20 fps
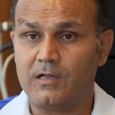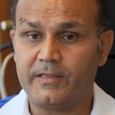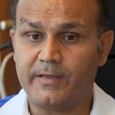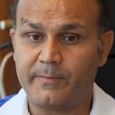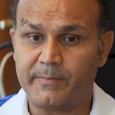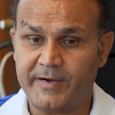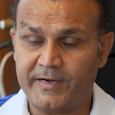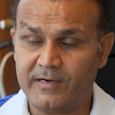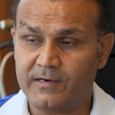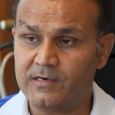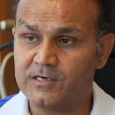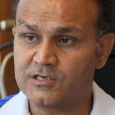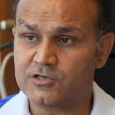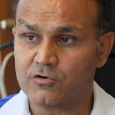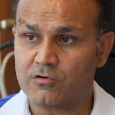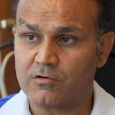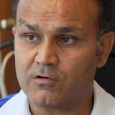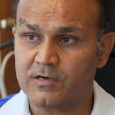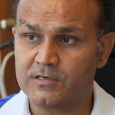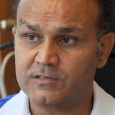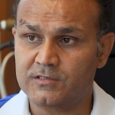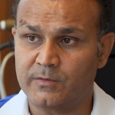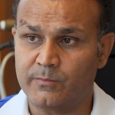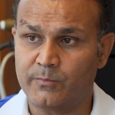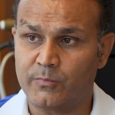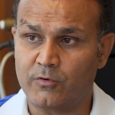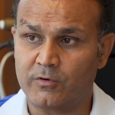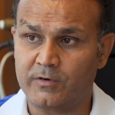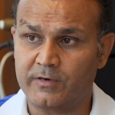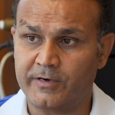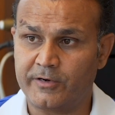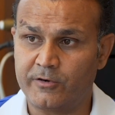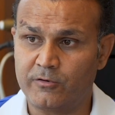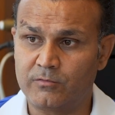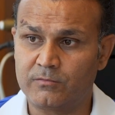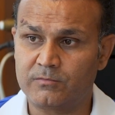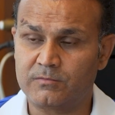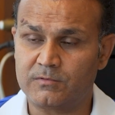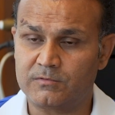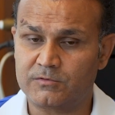I think mentally strong is important, you
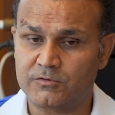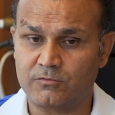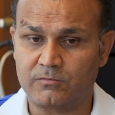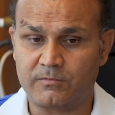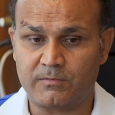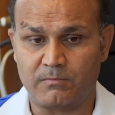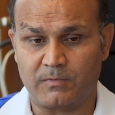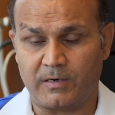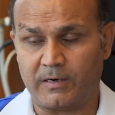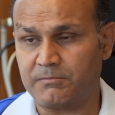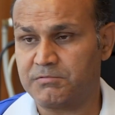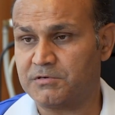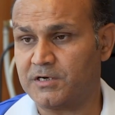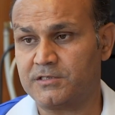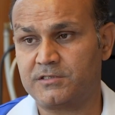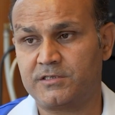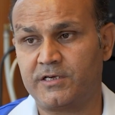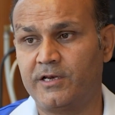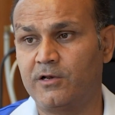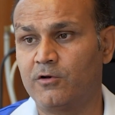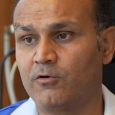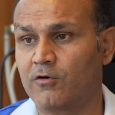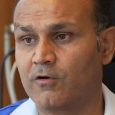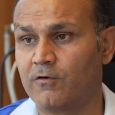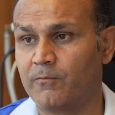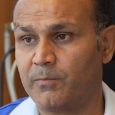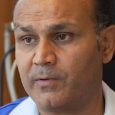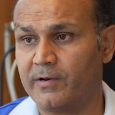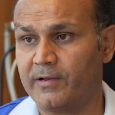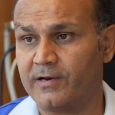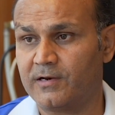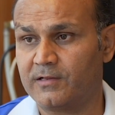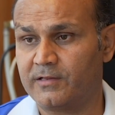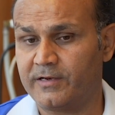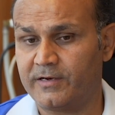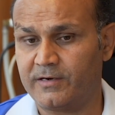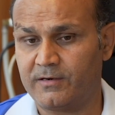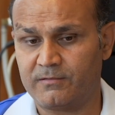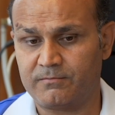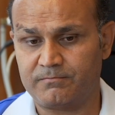know. So I've seen a lot of players,
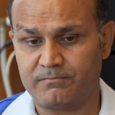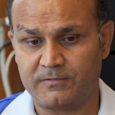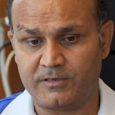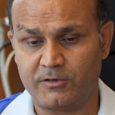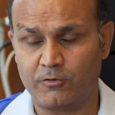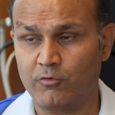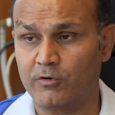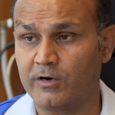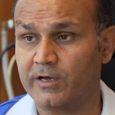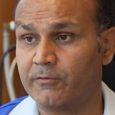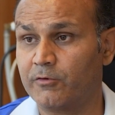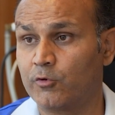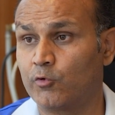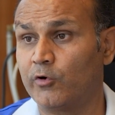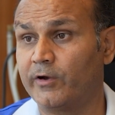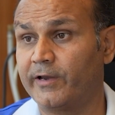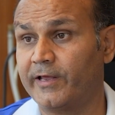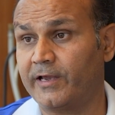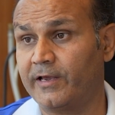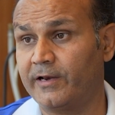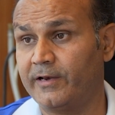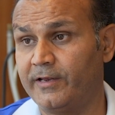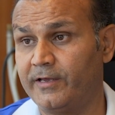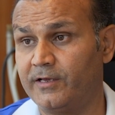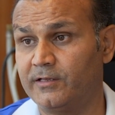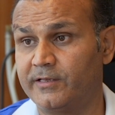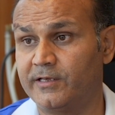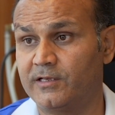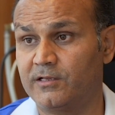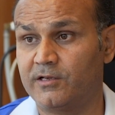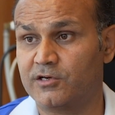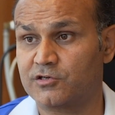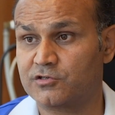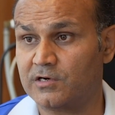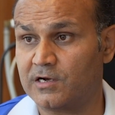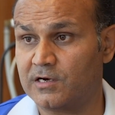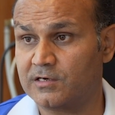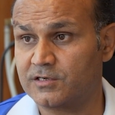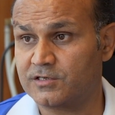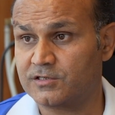they don't have a good technique, their
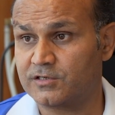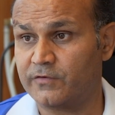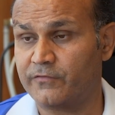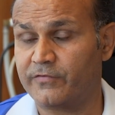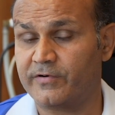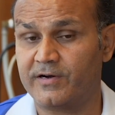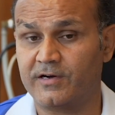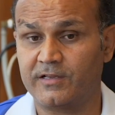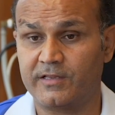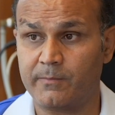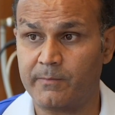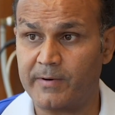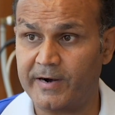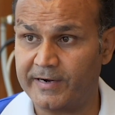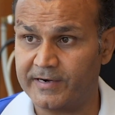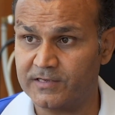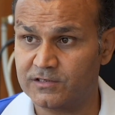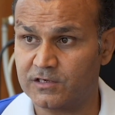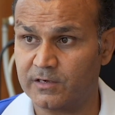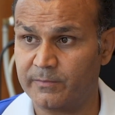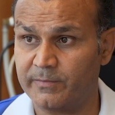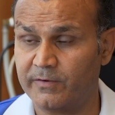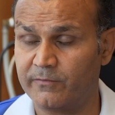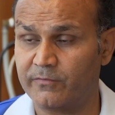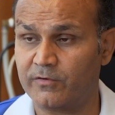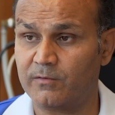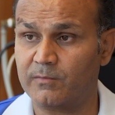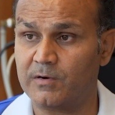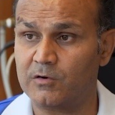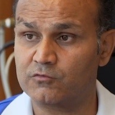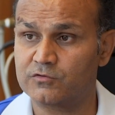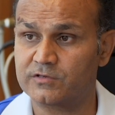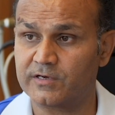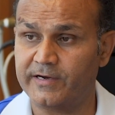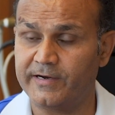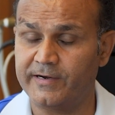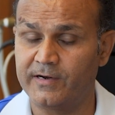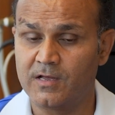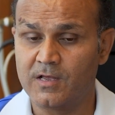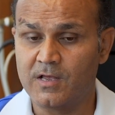stance is different, their bat is coming from
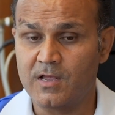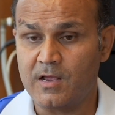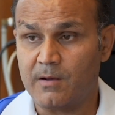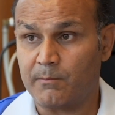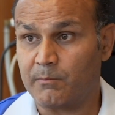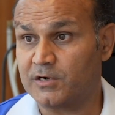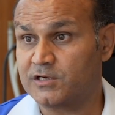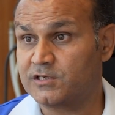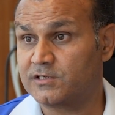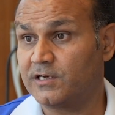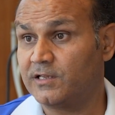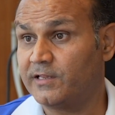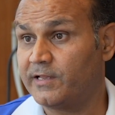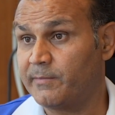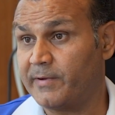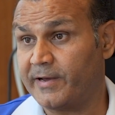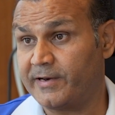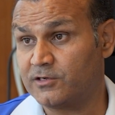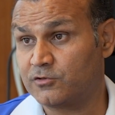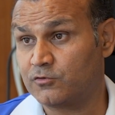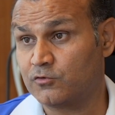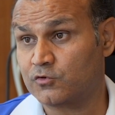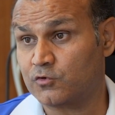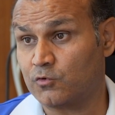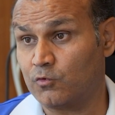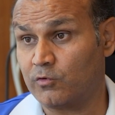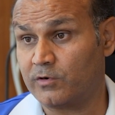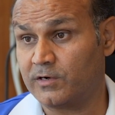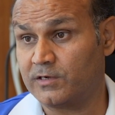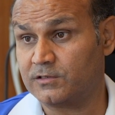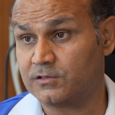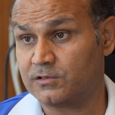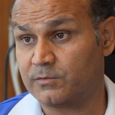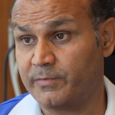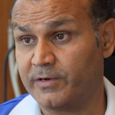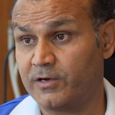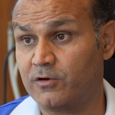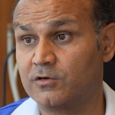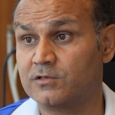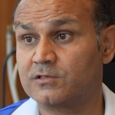outside, but still they manage to score runs
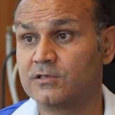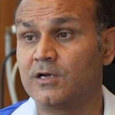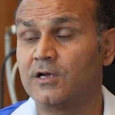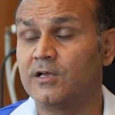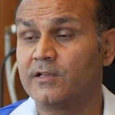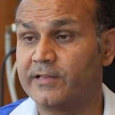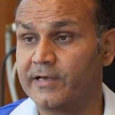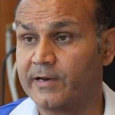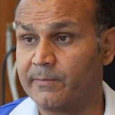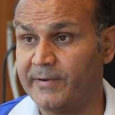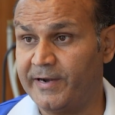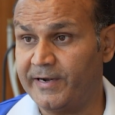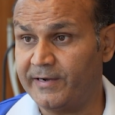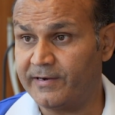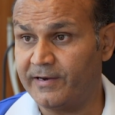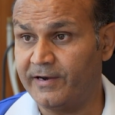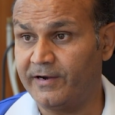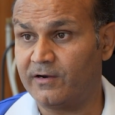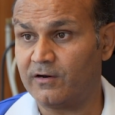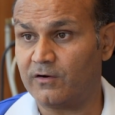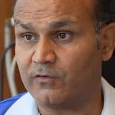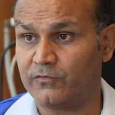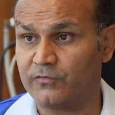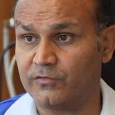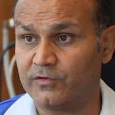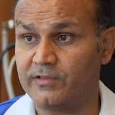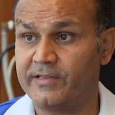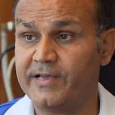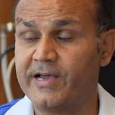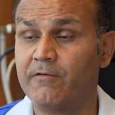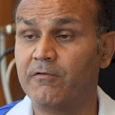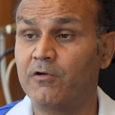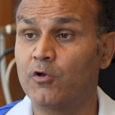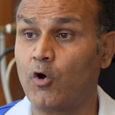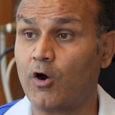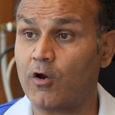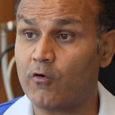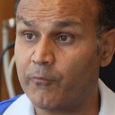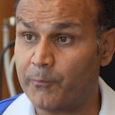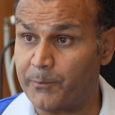because they are mentally tough. They have a
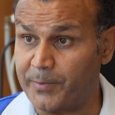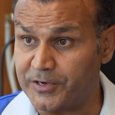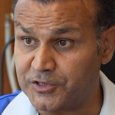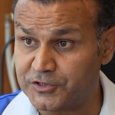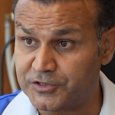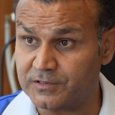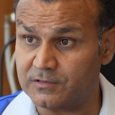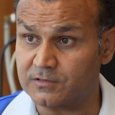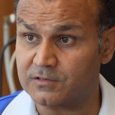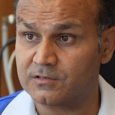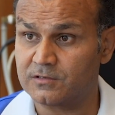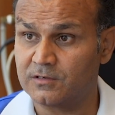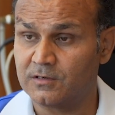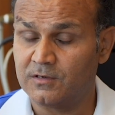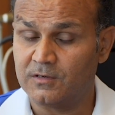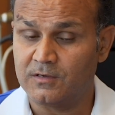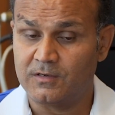lot of patience.